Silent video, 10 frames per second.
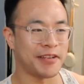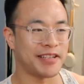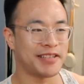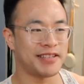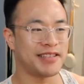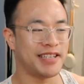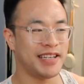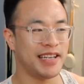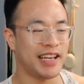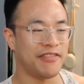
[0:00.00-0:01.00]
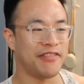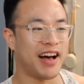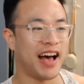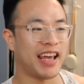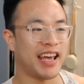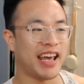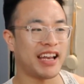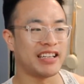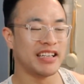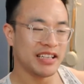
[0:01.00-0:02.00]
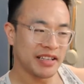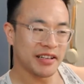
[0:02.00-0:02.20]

just see if I can